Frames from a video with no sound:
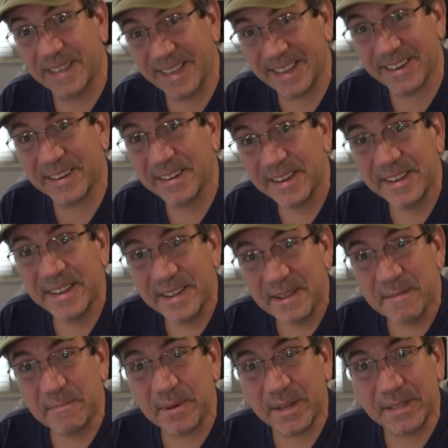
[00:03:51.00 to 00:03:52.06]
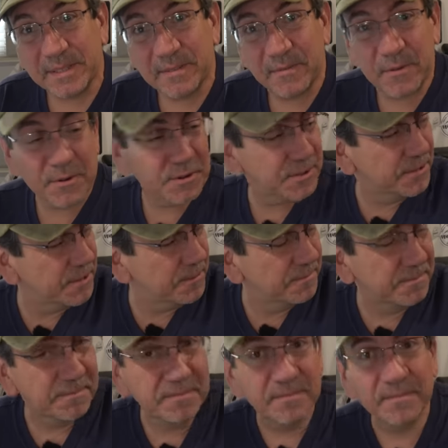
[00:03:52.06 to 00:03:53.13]
here. But first,
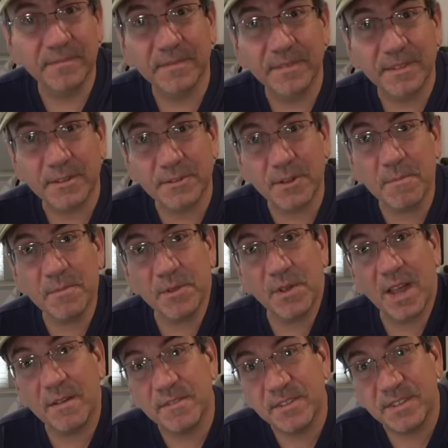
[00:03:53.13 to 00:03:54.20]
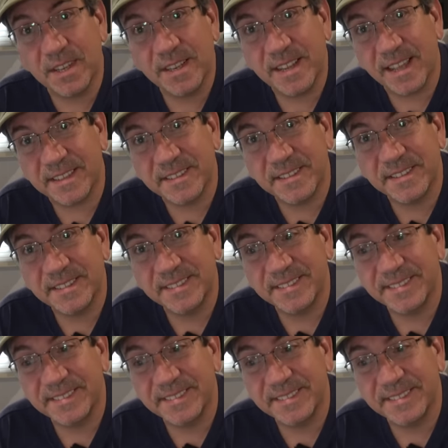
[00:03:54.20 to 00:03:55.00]
there's something you haven't seen yet.